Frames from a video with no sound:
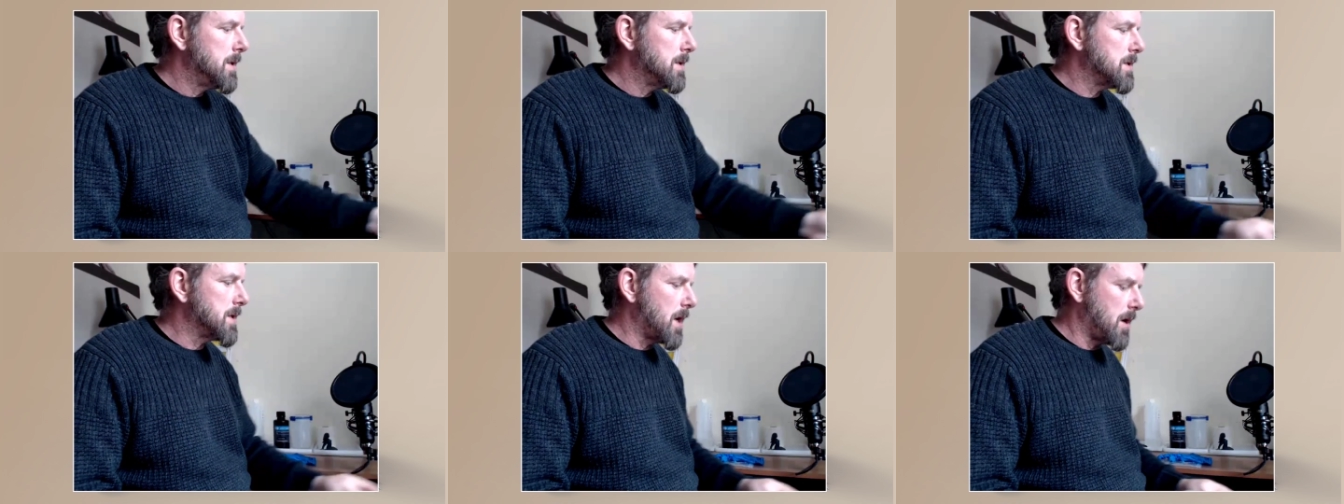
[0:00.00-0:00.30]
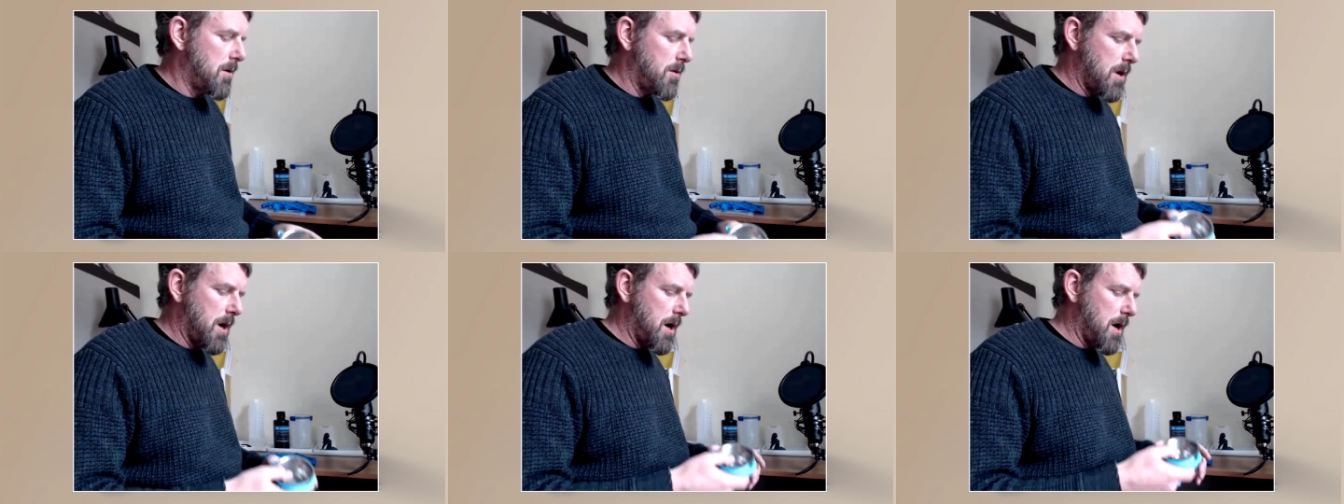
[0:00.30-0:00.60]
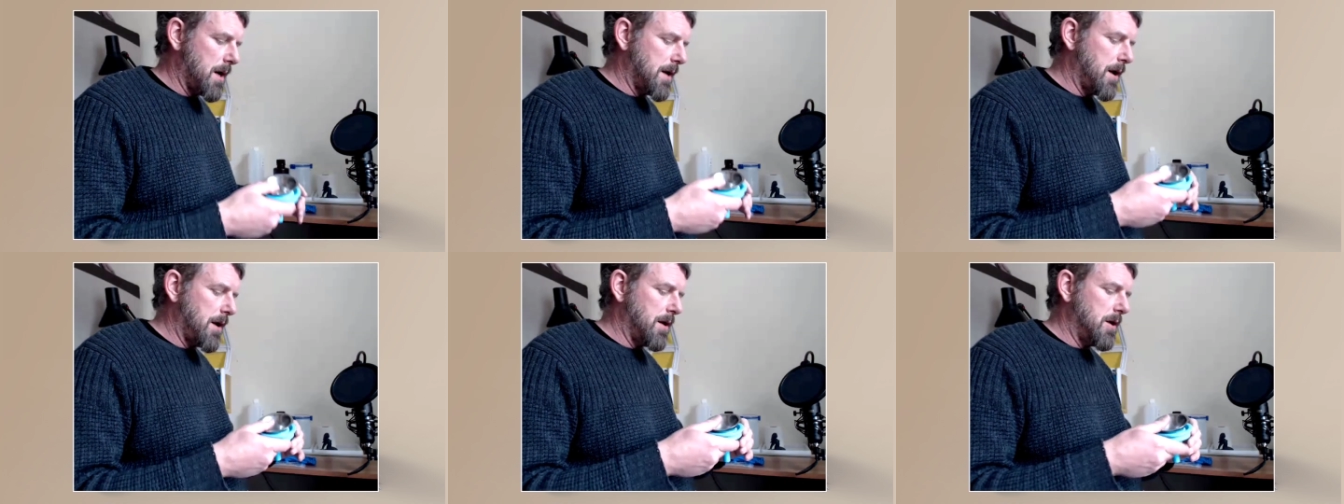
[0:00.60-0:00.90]
So
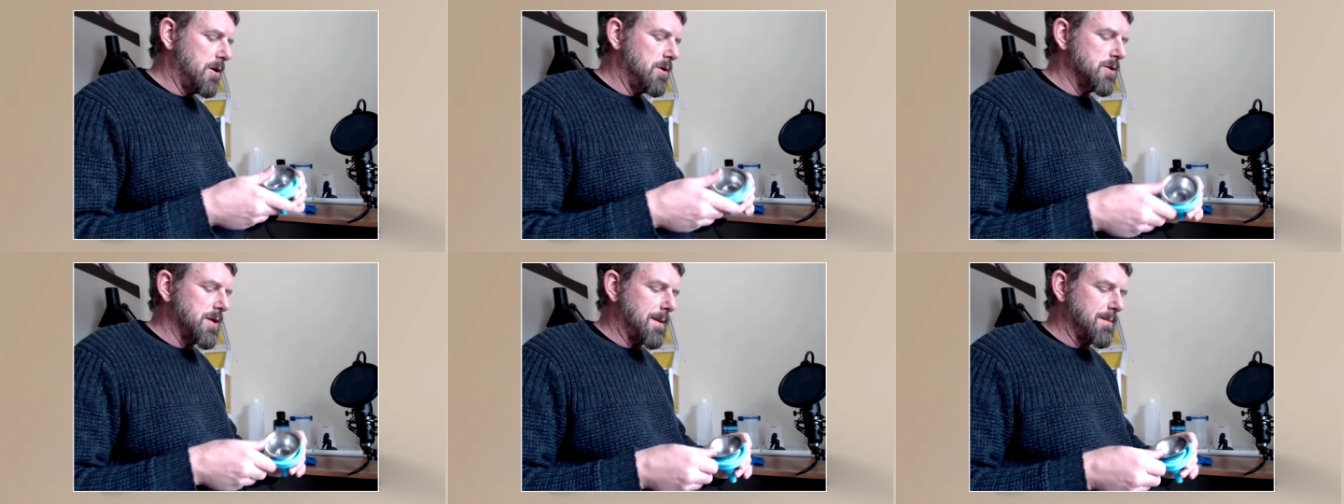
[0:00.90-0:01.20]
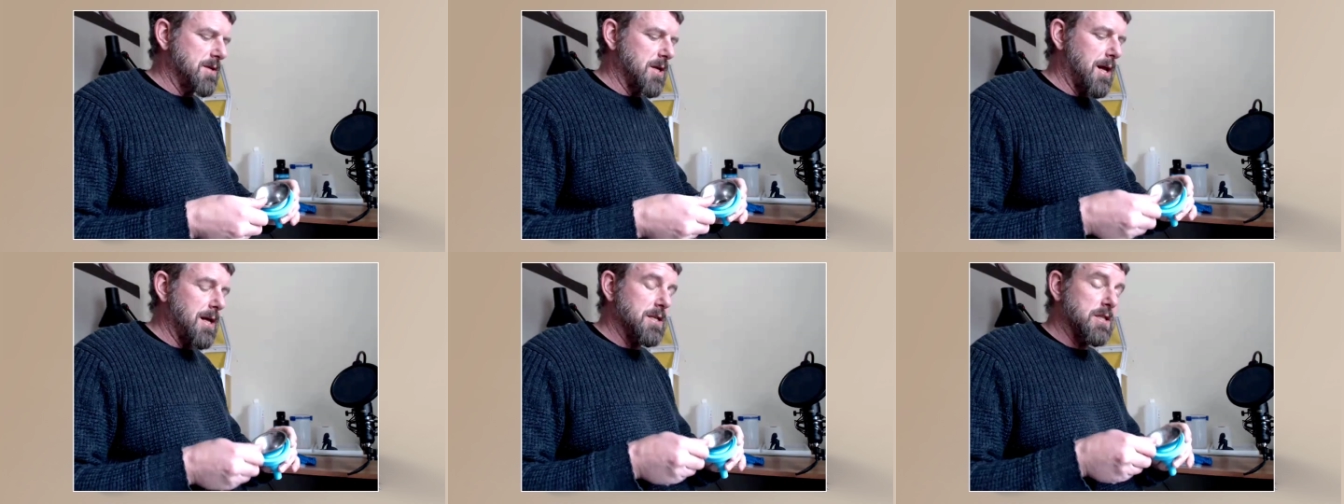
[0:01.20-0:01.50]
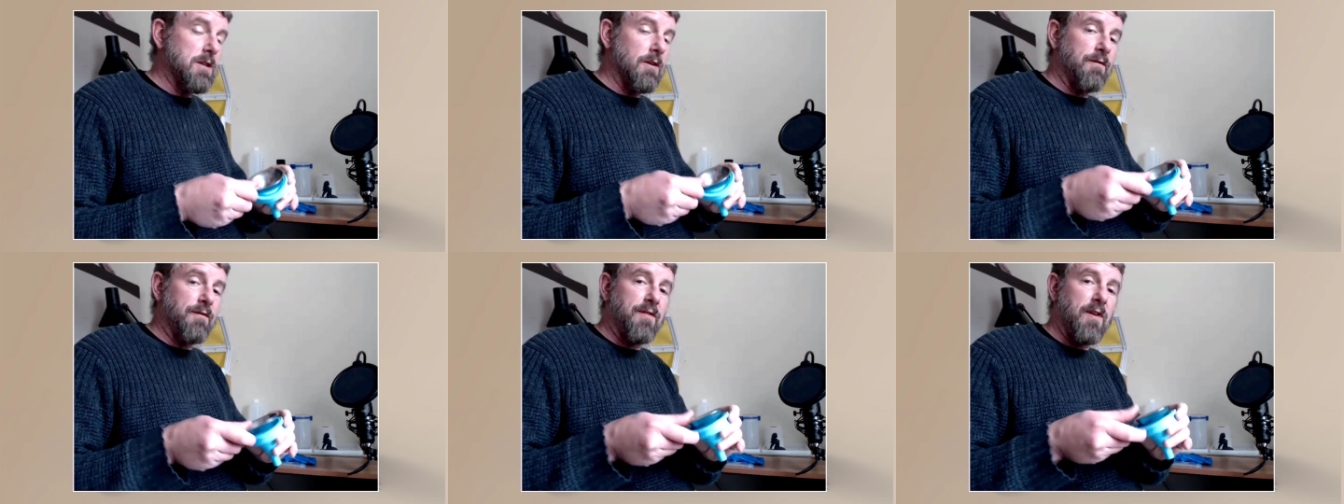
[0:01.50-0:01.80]
uh, I don't use them. So
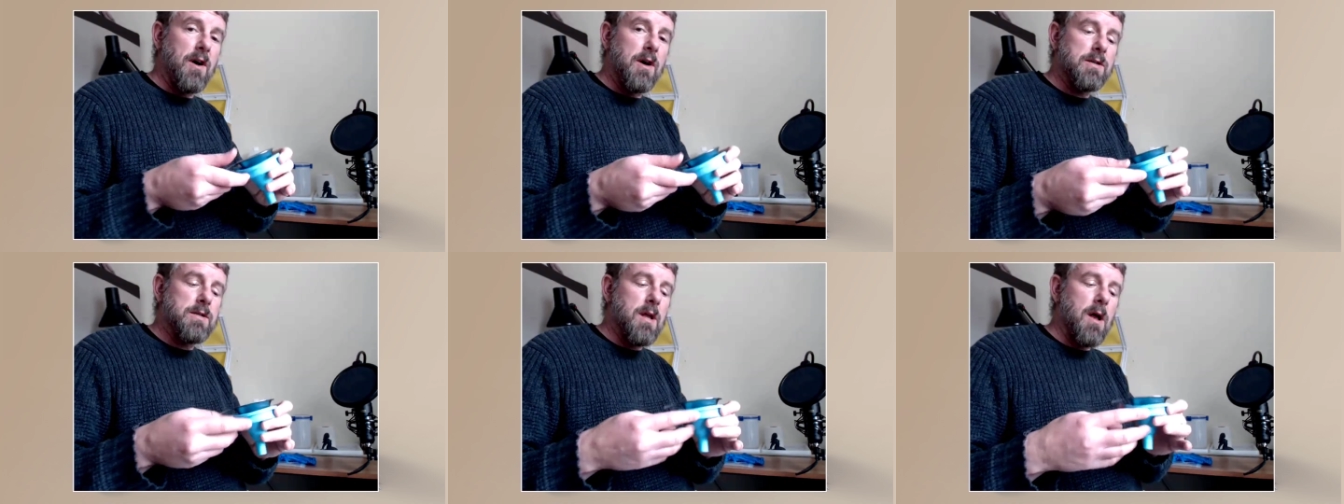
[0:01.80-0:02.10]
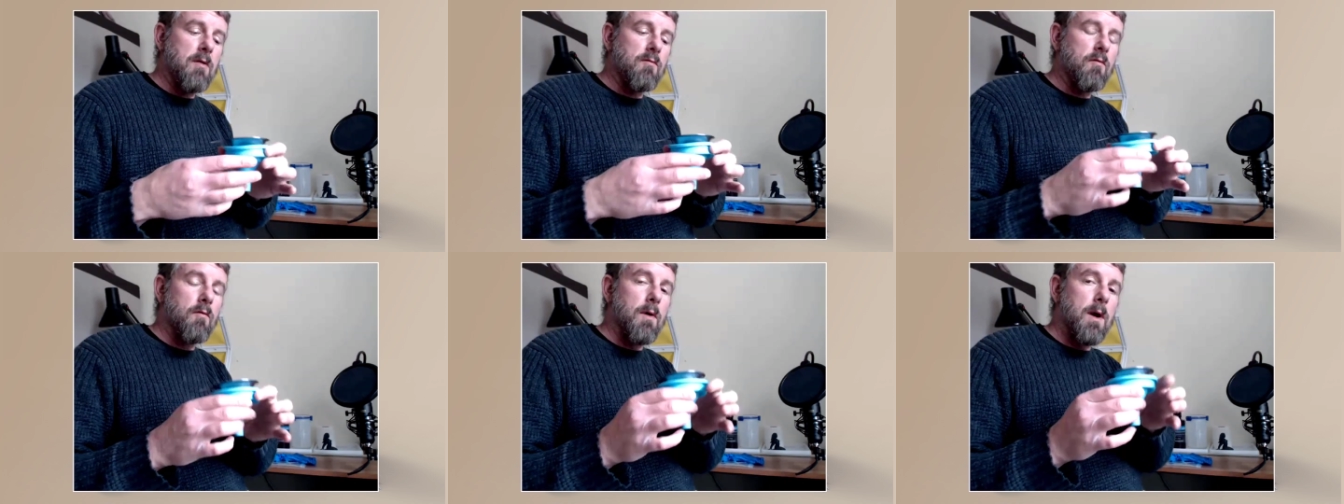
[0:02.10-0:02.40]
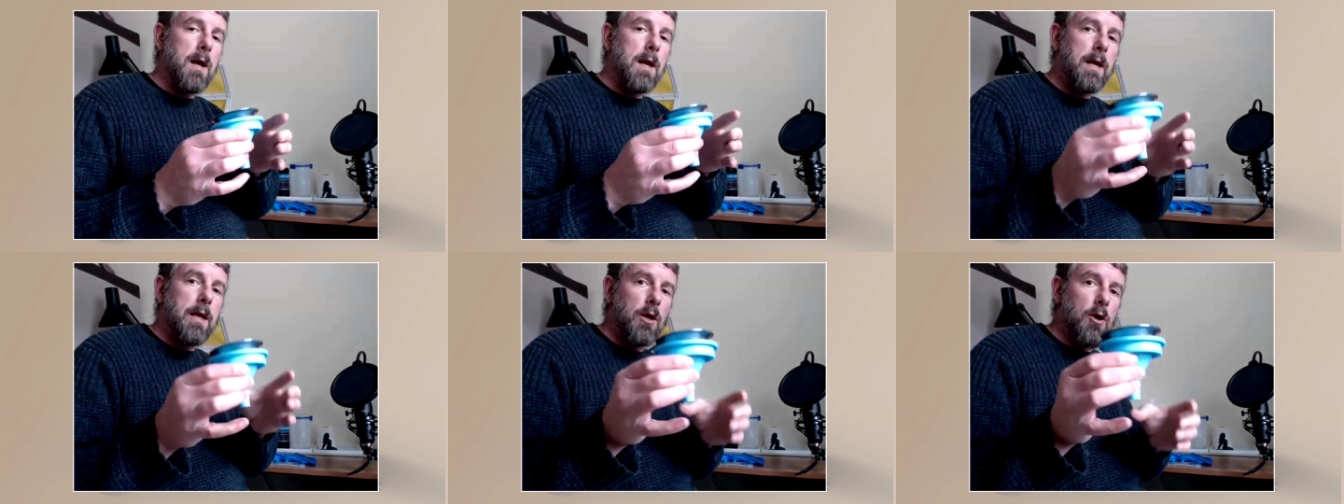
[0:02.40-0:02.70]
that's the first a
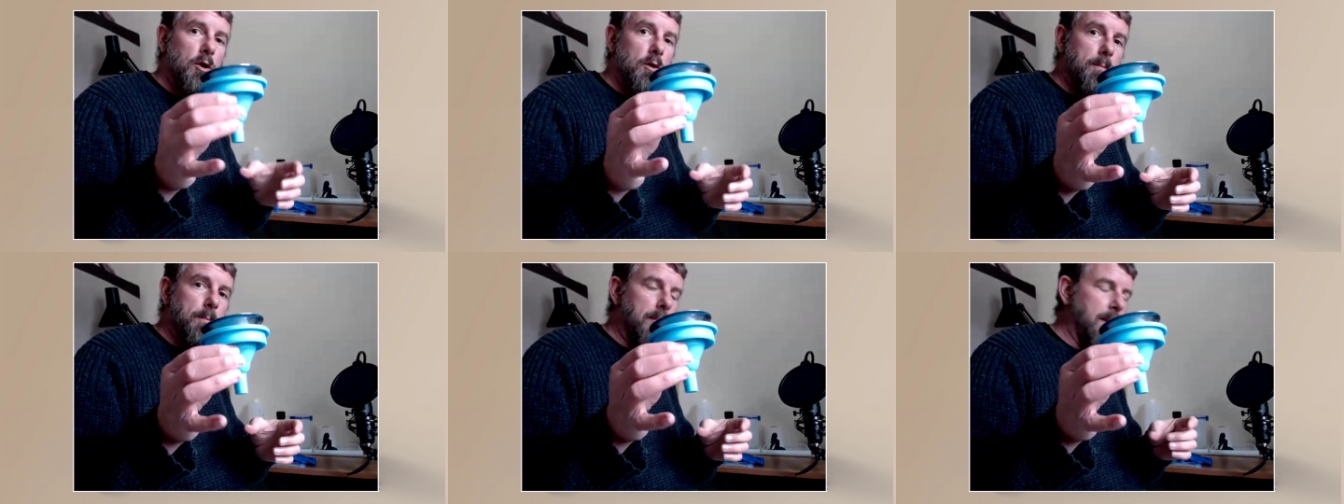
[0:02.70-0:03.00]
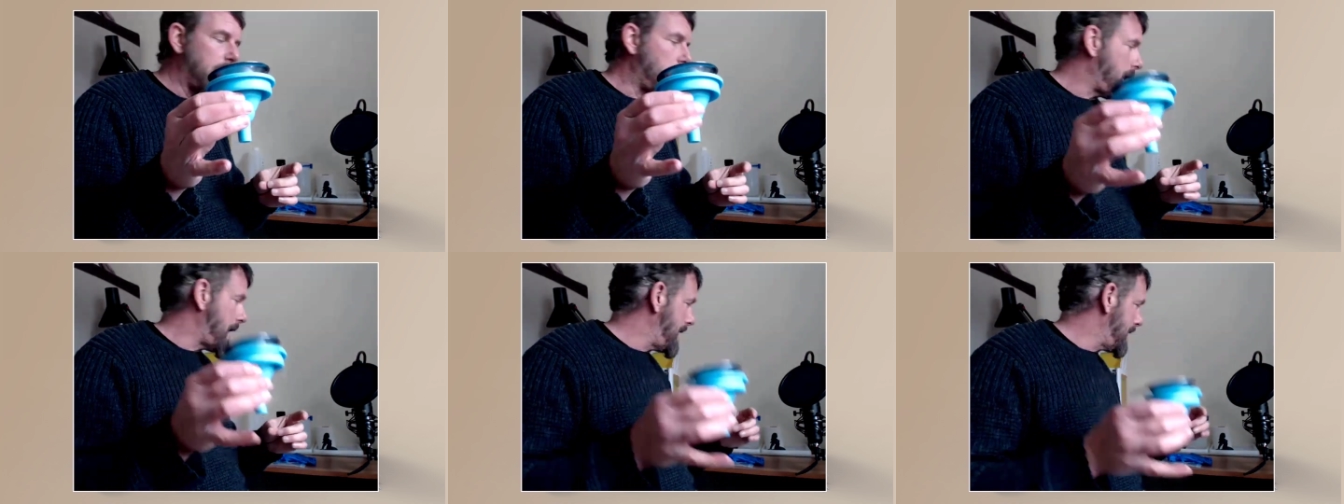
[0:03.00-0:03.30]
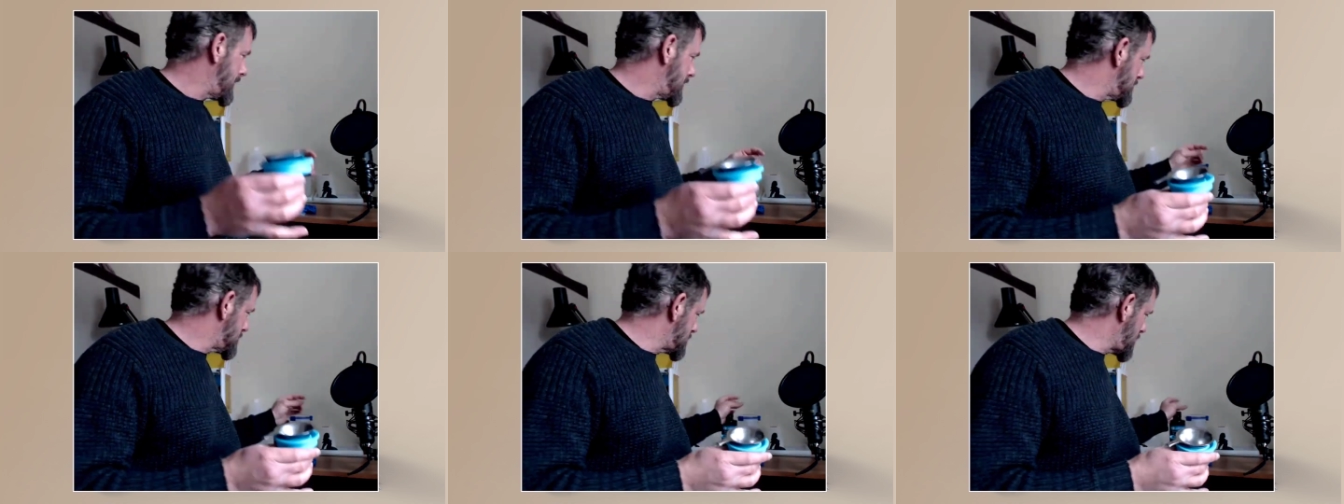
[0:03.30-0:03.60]
really good
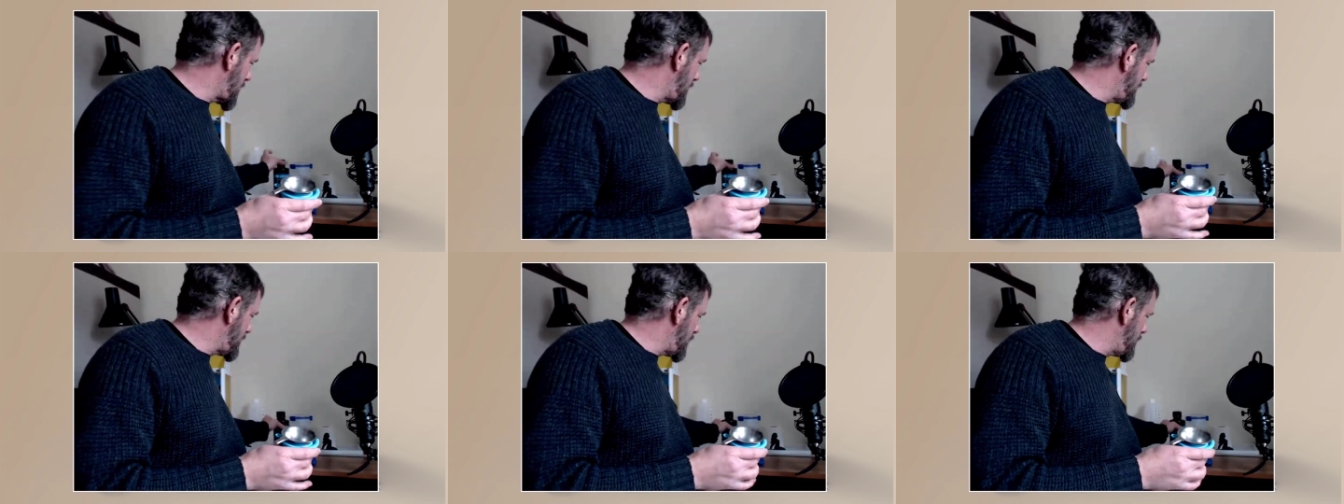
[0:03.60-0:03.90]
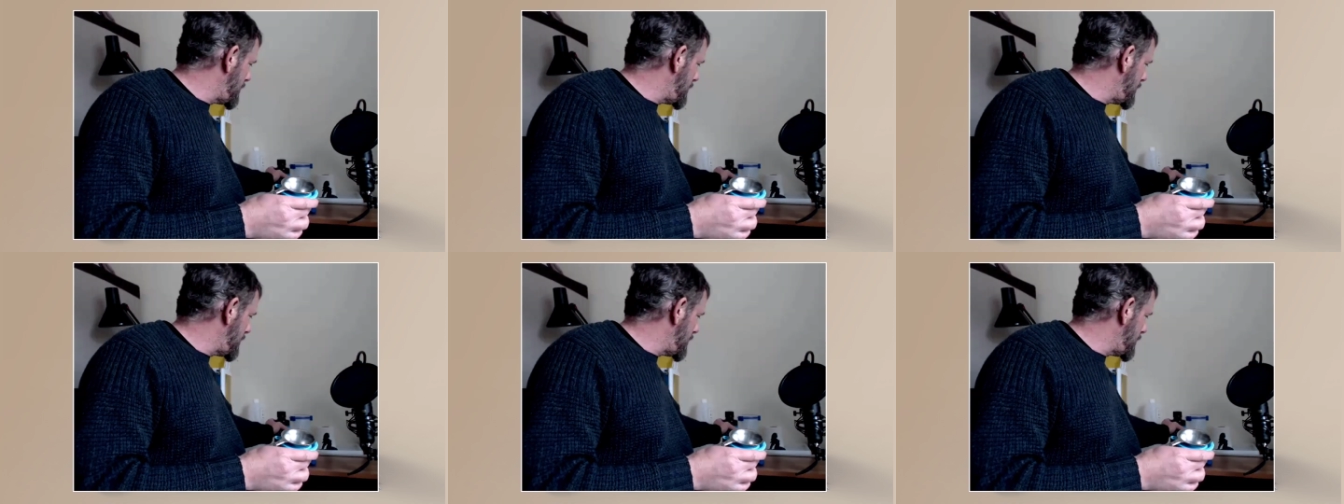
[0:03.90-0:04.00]
buy, it can save